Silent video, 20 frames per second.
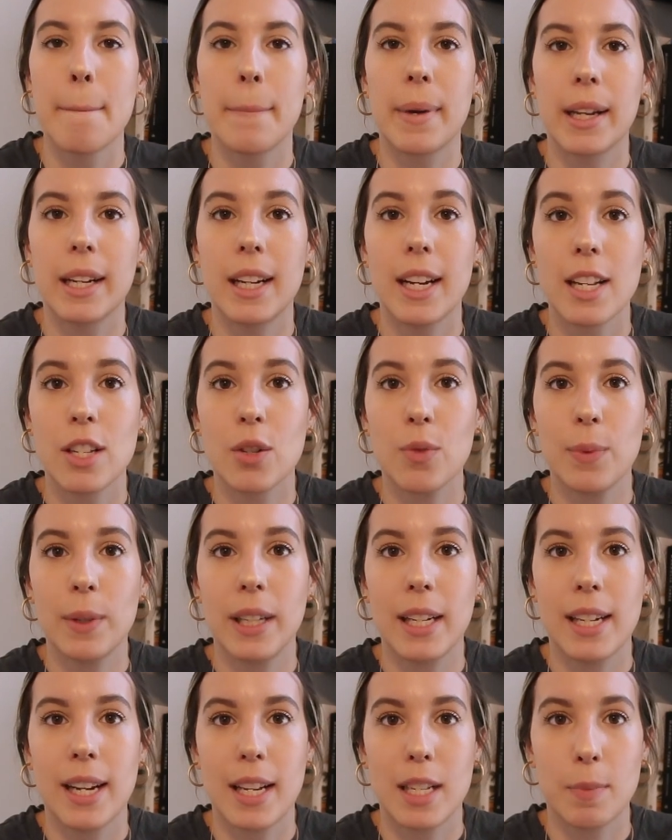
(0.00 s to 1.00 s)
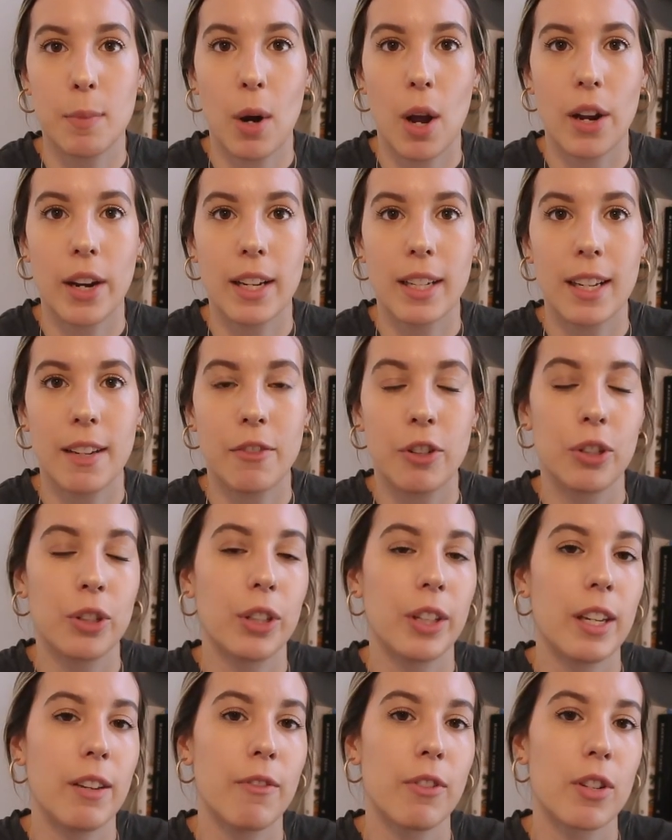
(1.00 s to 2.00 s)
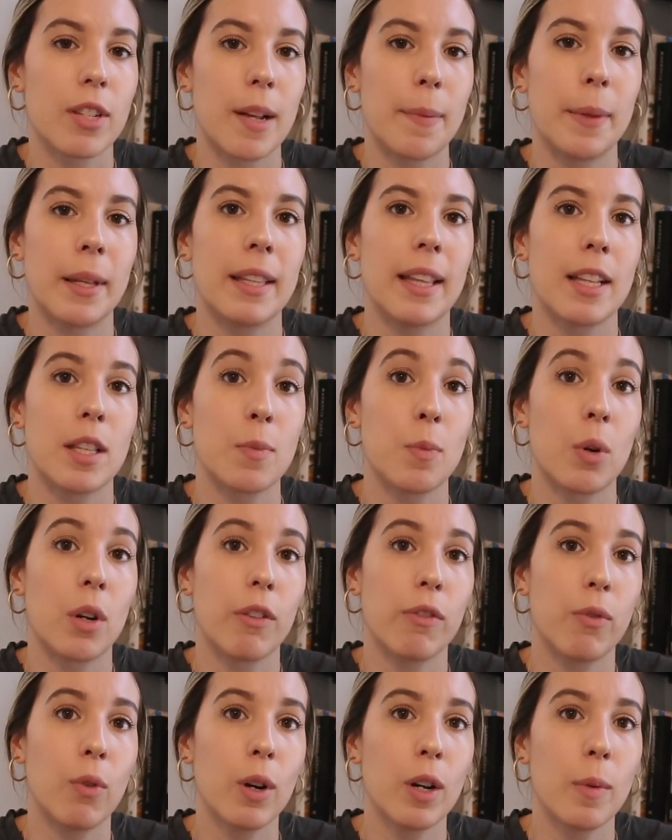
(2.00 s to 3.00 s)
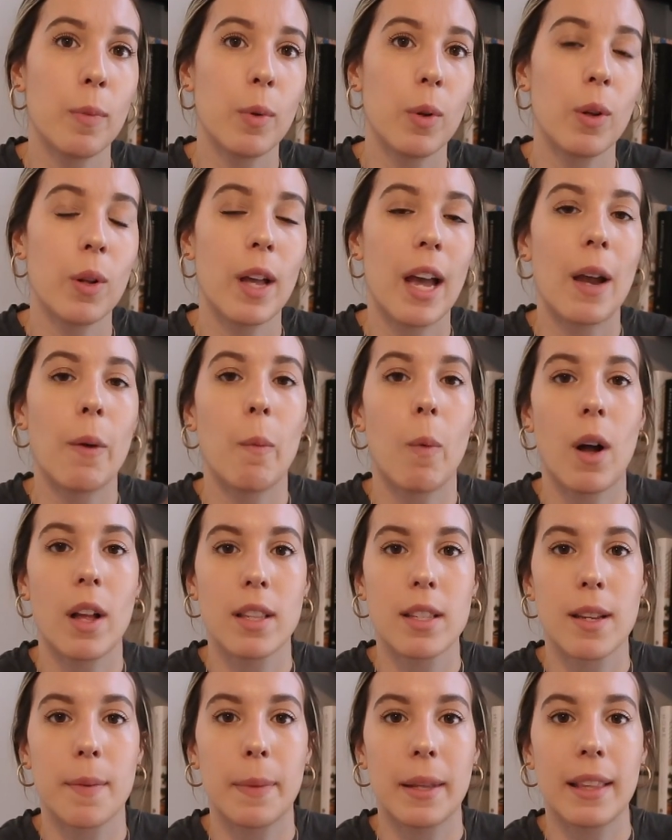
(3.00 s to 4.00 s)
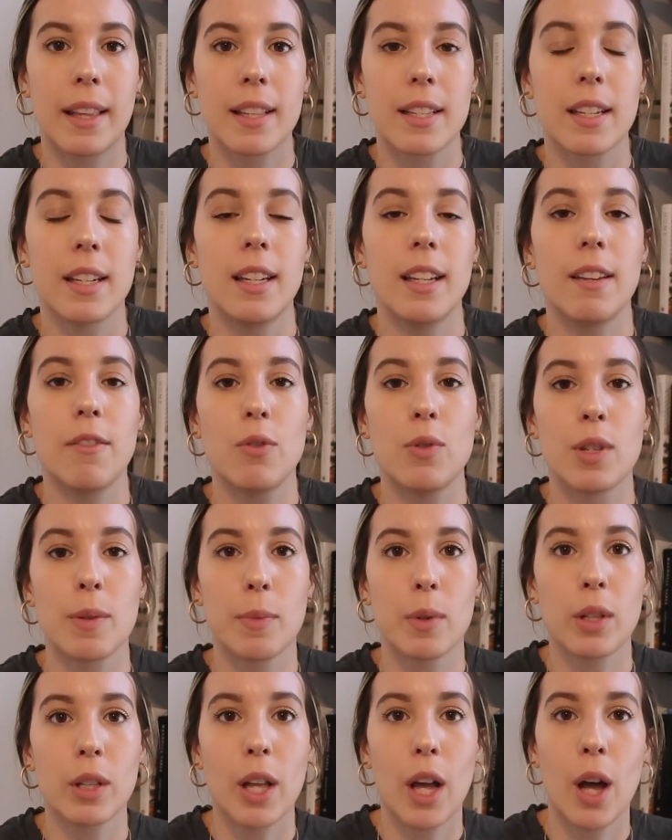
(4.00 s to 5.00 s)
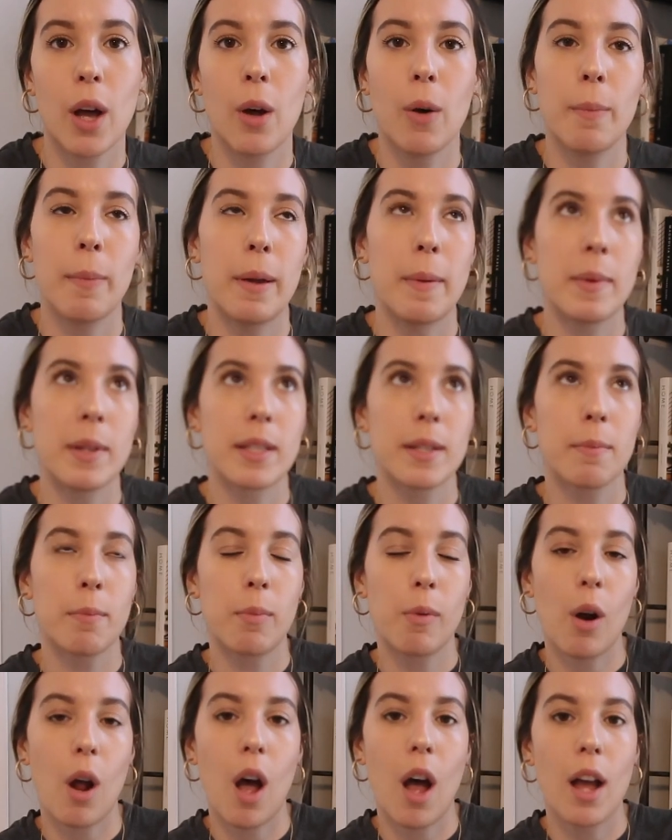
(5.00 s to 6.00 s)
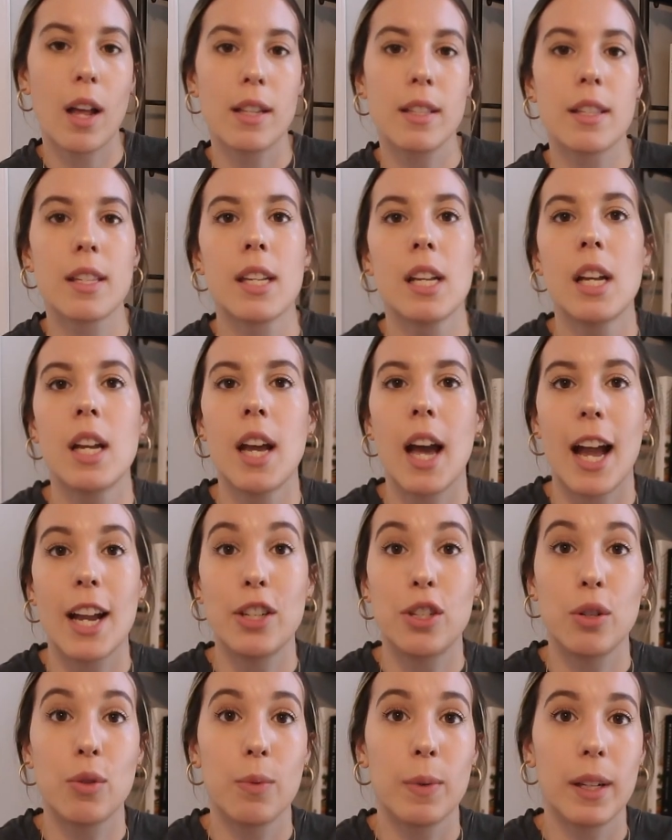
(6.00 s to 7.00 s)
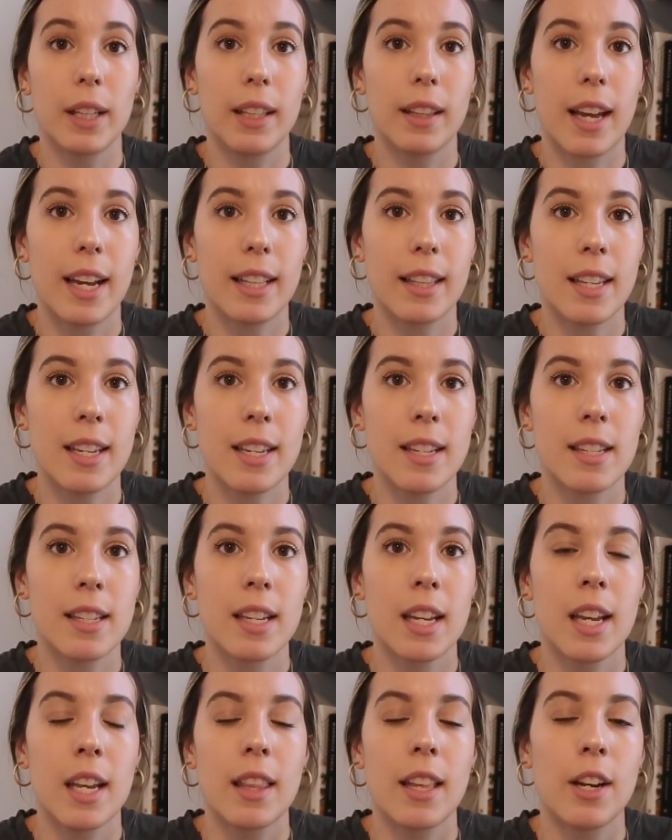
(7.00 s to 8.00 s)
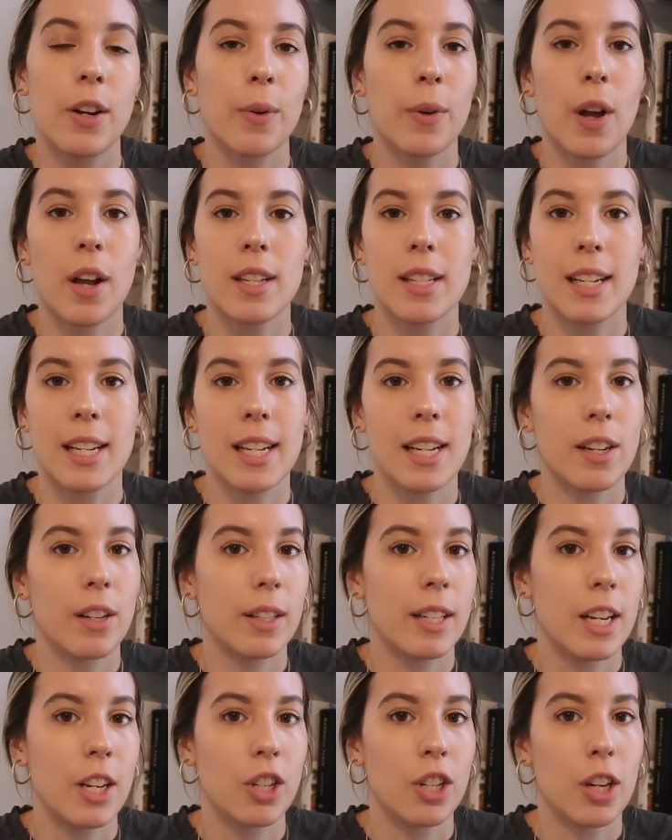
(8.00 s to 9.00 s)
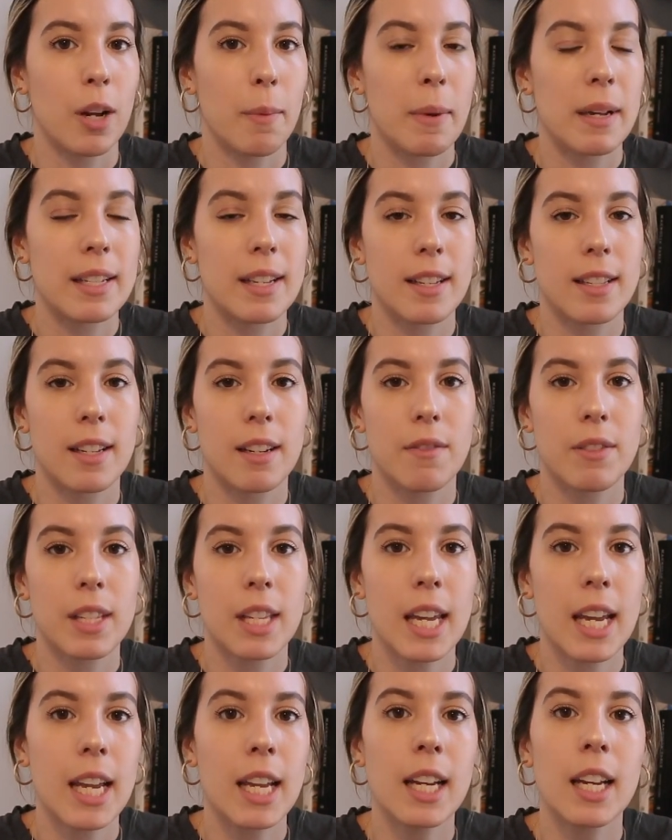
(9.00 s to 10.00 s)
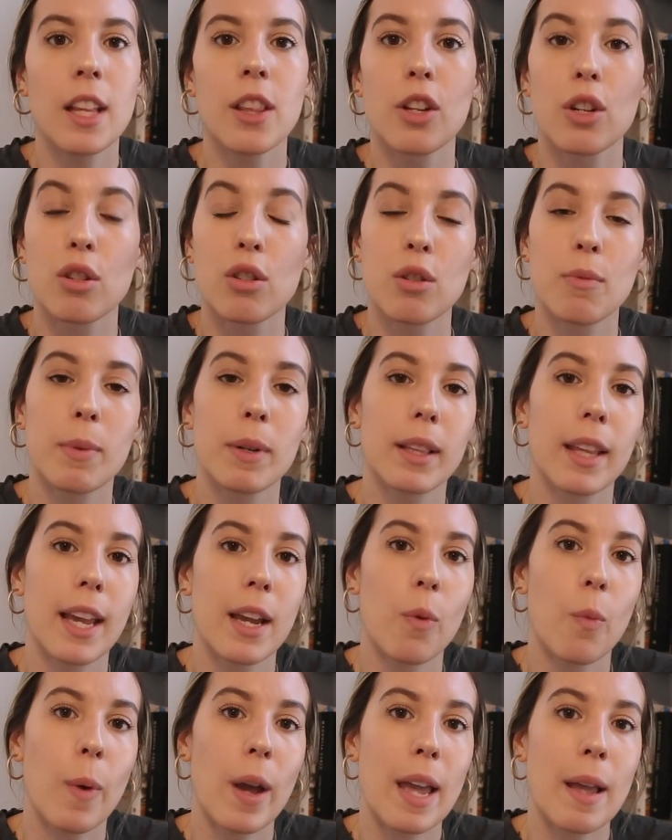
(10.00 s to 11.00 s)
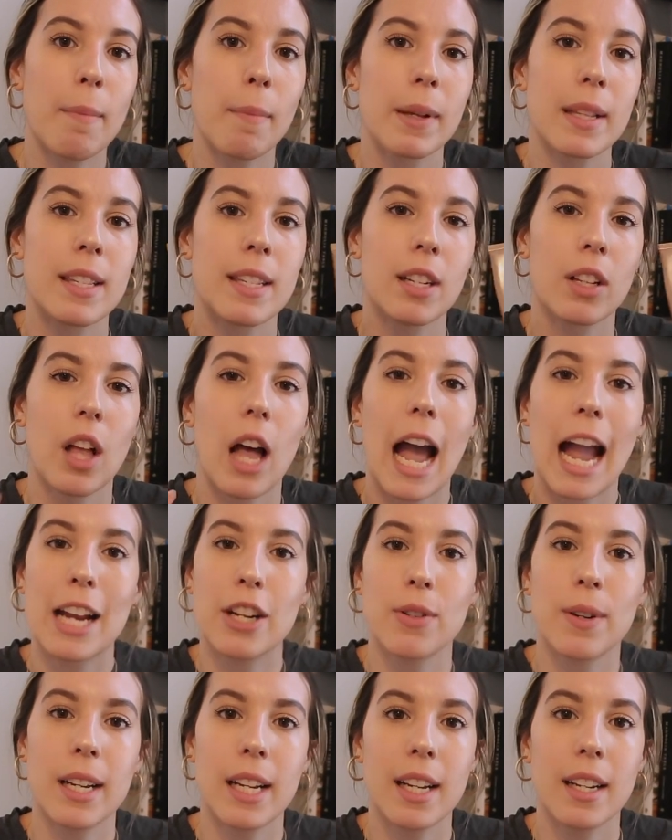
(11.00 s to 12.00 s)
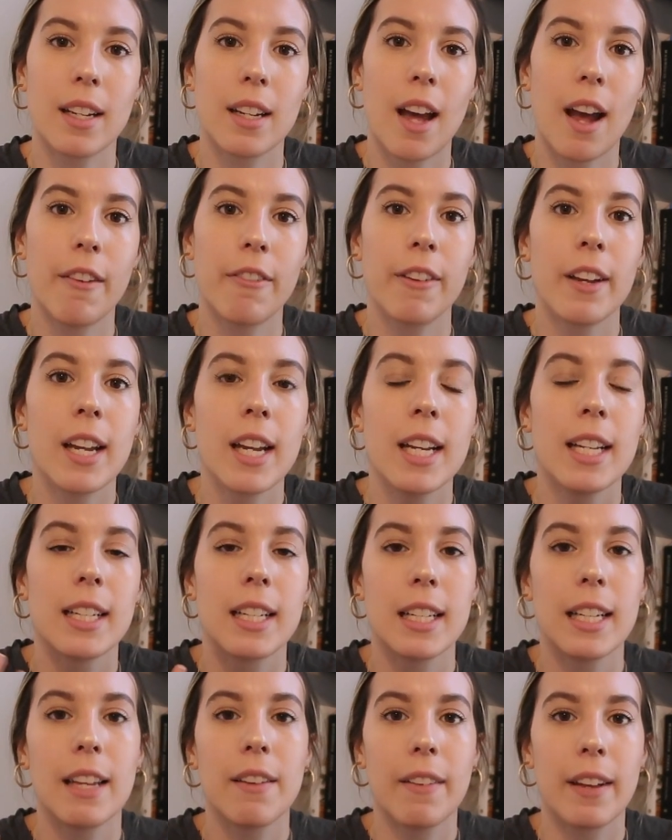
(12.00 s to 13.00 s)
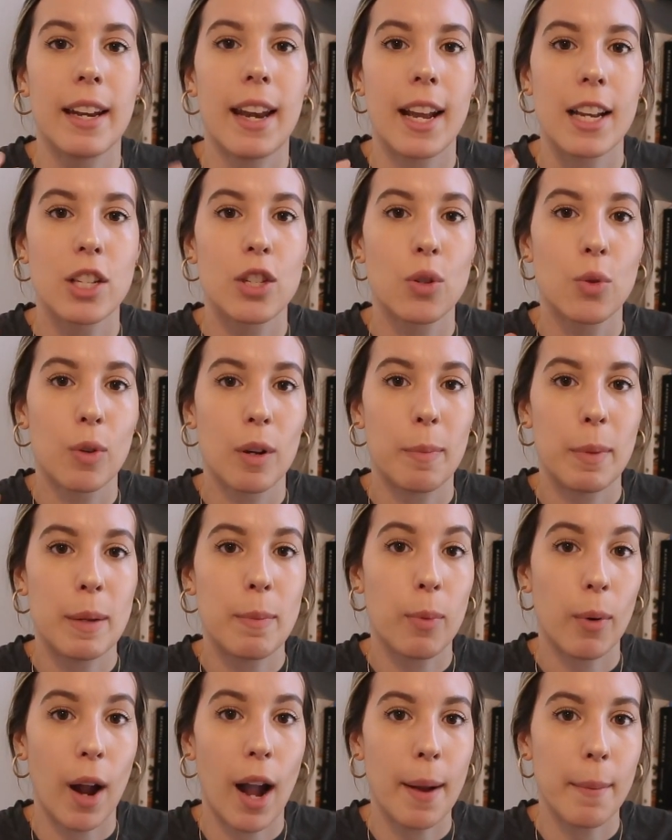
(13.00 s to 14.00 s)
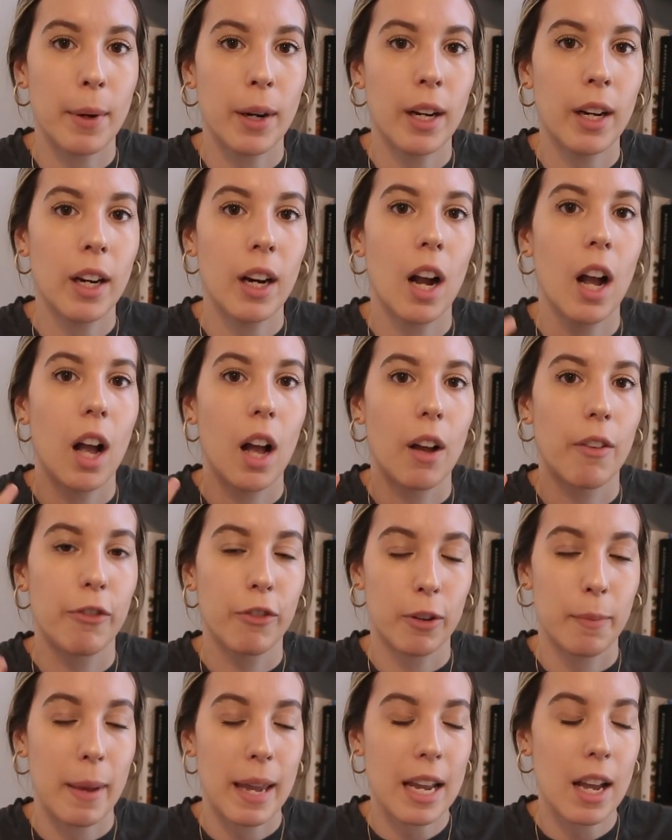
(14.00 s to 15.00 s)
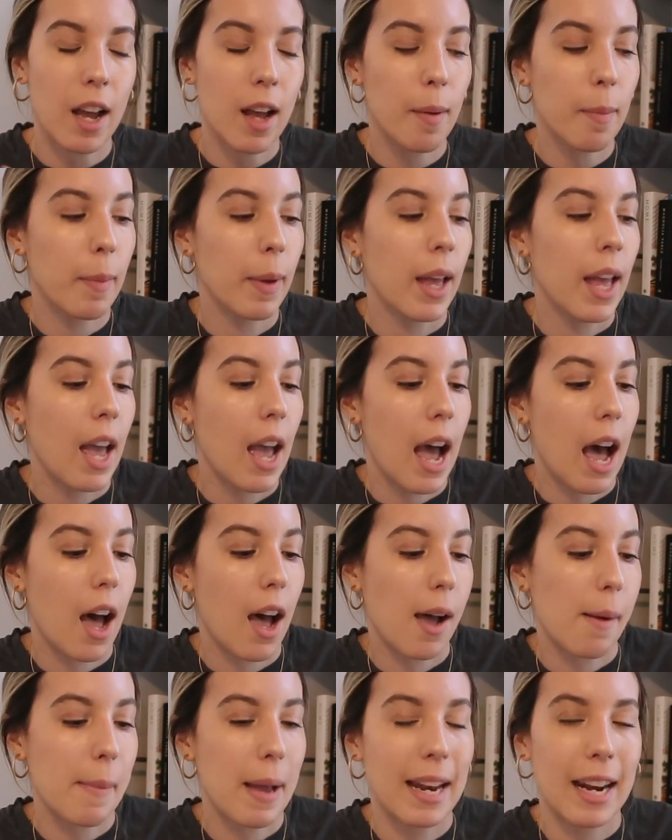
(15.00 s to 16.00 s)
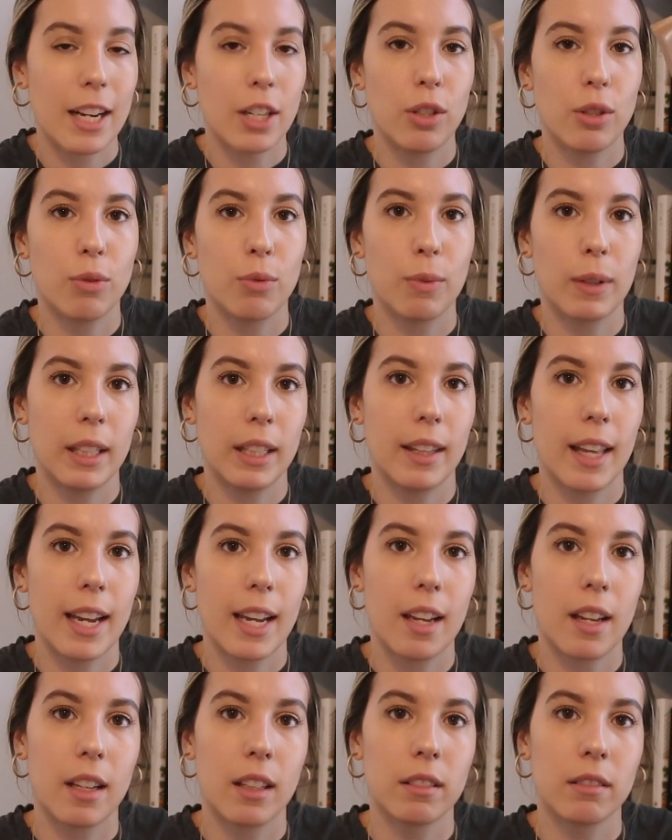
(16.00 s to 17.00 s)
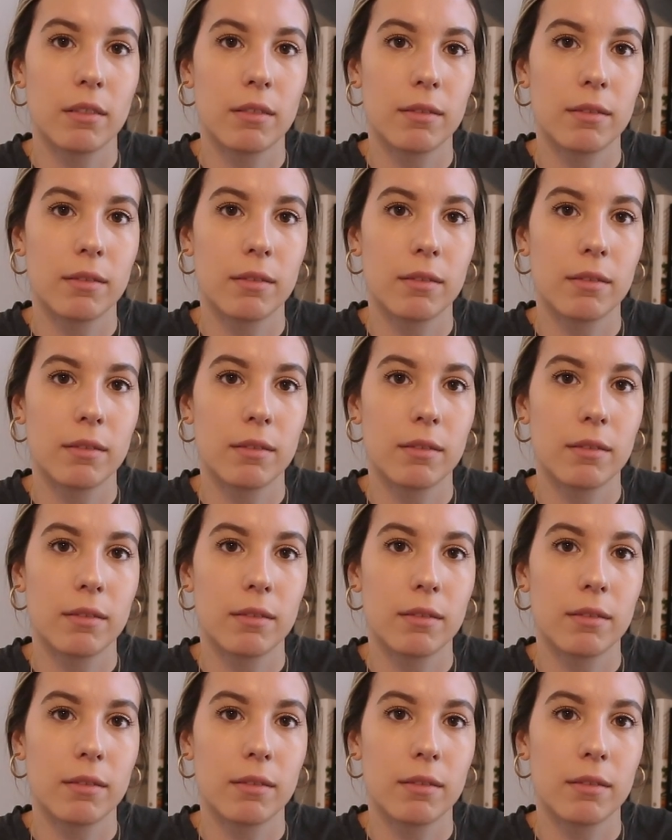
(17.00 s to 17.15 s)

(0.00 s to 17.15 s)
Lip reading: But it is a really nice product if you're looking for something that's more affordable and want something that's going to give you some glow, maybe some bronze. I do really like these. They don't cause any irritation on my sensitive skin. They're super lightweight but still hydrating enough to give a nice grippy primer for makeup. And I do really like